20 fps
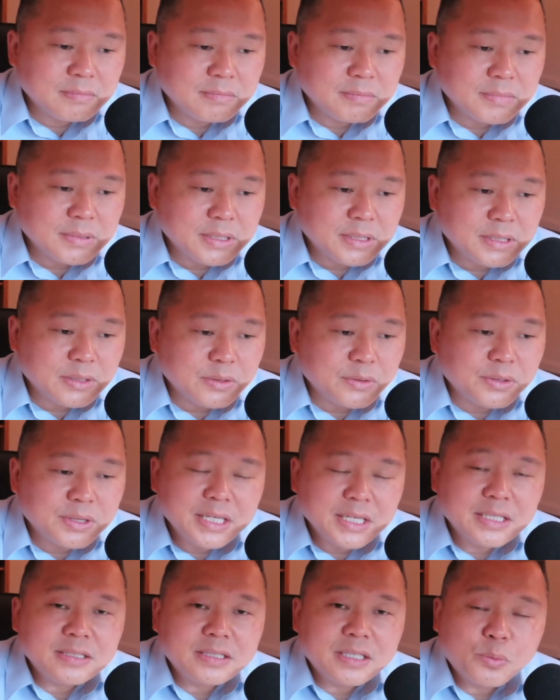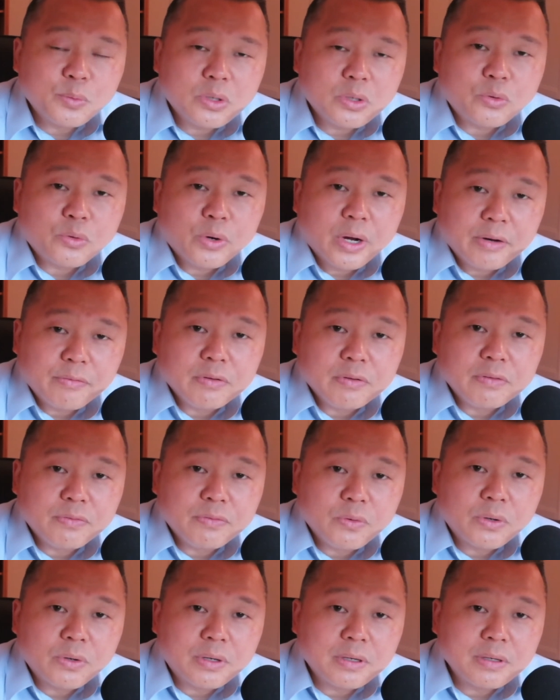you know things they were grateful
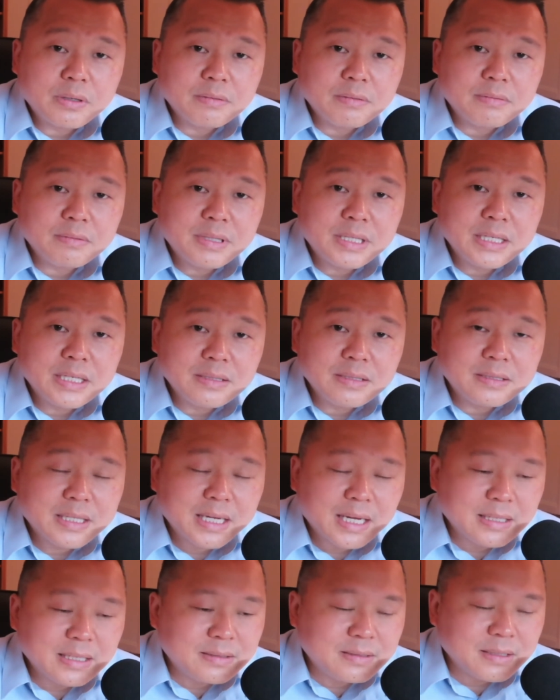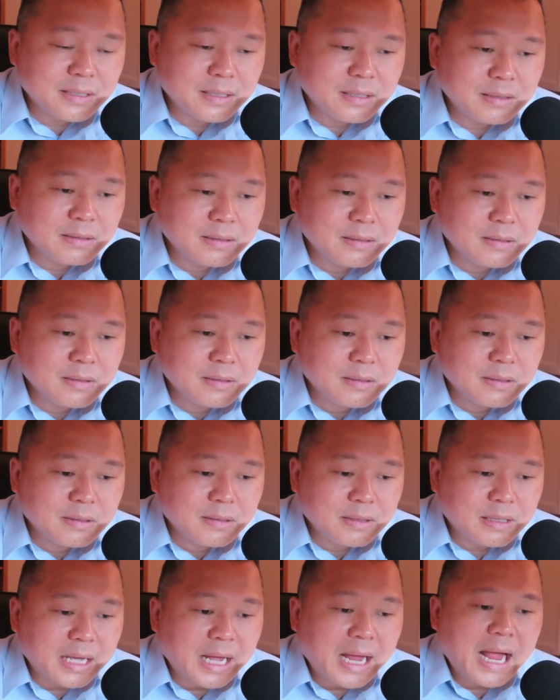for, things that uh,
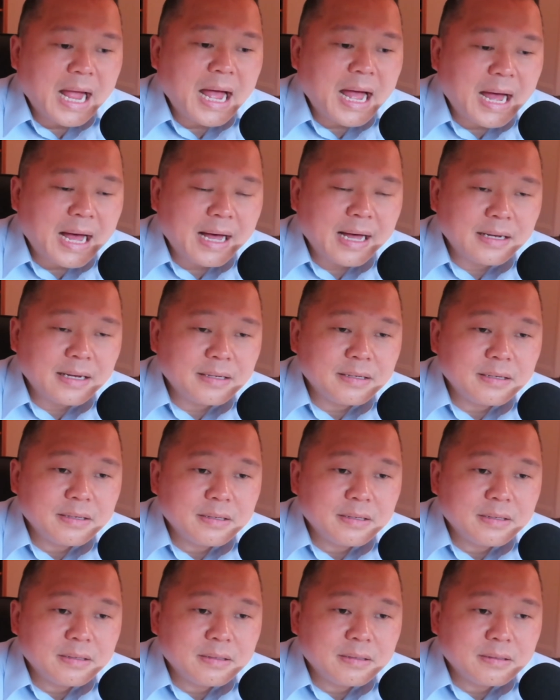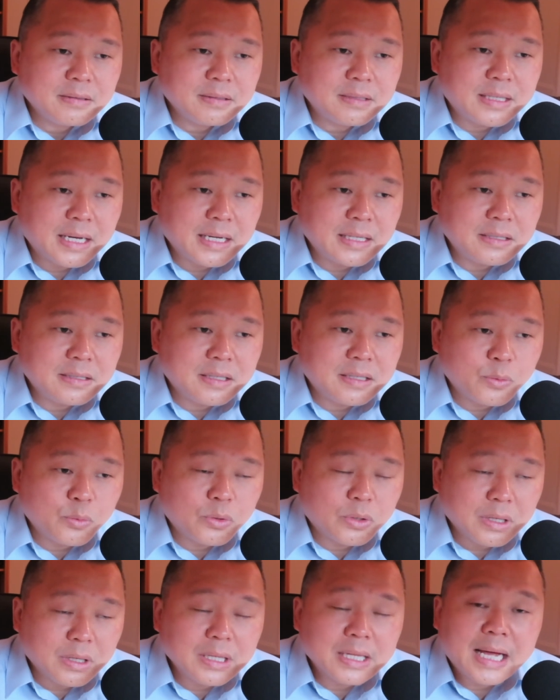they had that they were
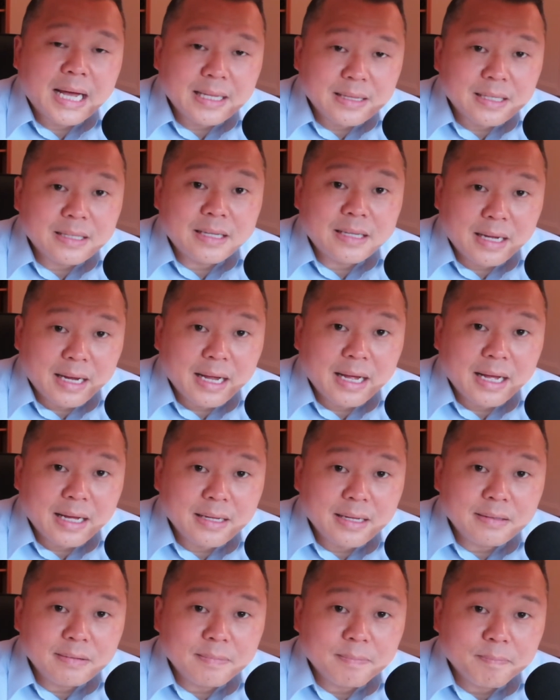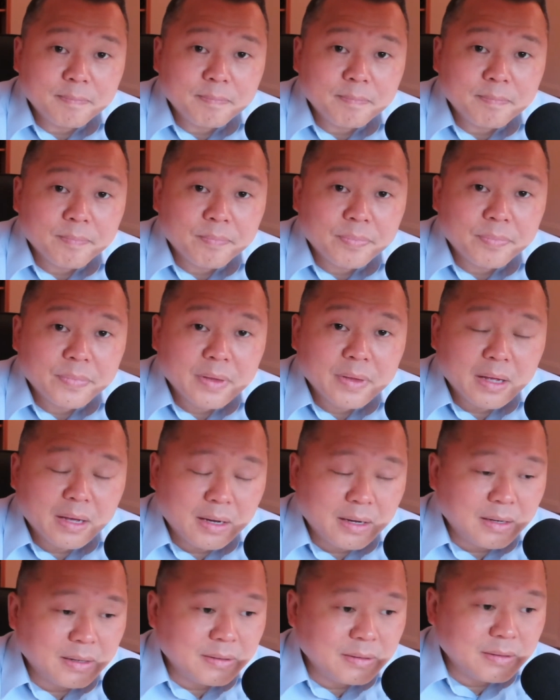glad that they had
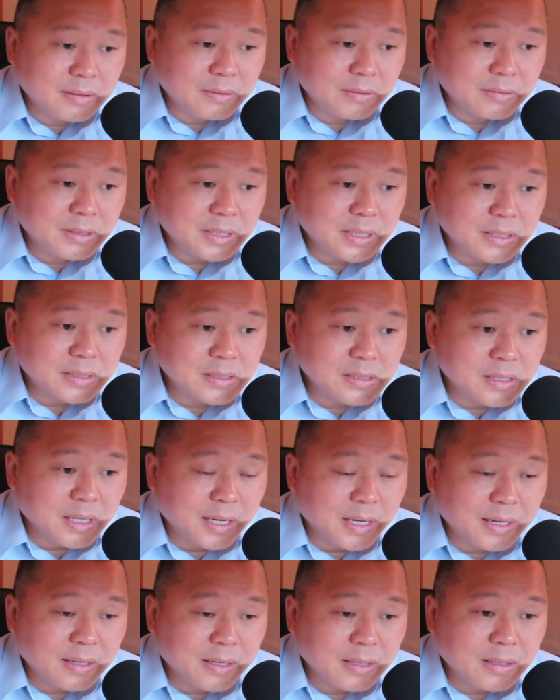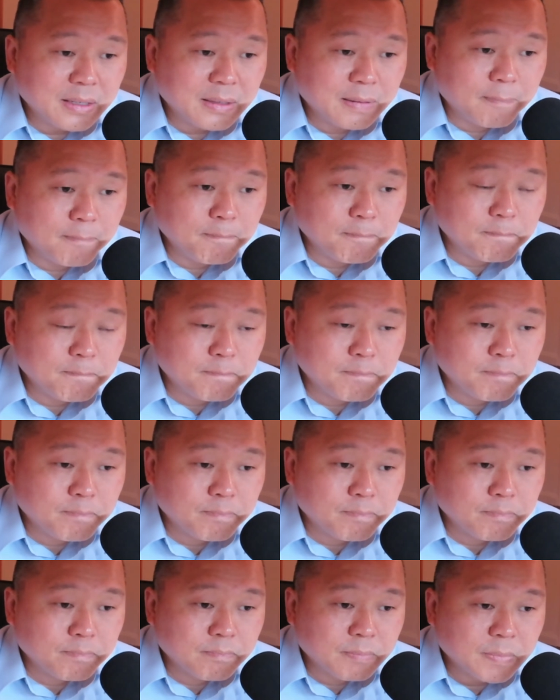uh, you know things like uh,
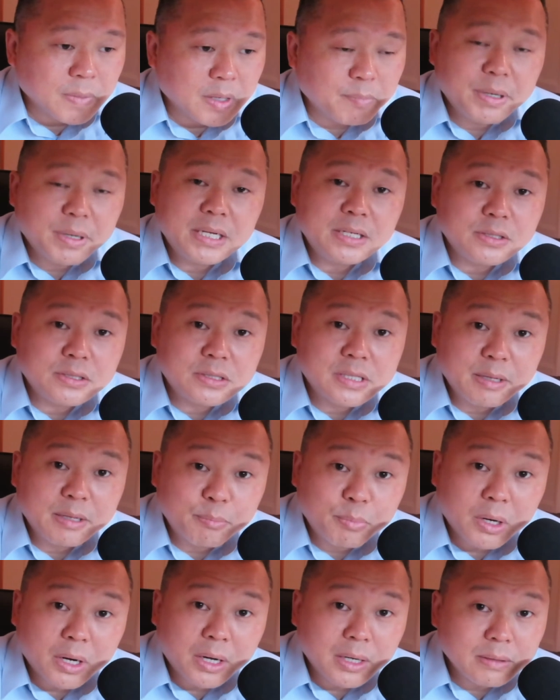a bed to sleep on,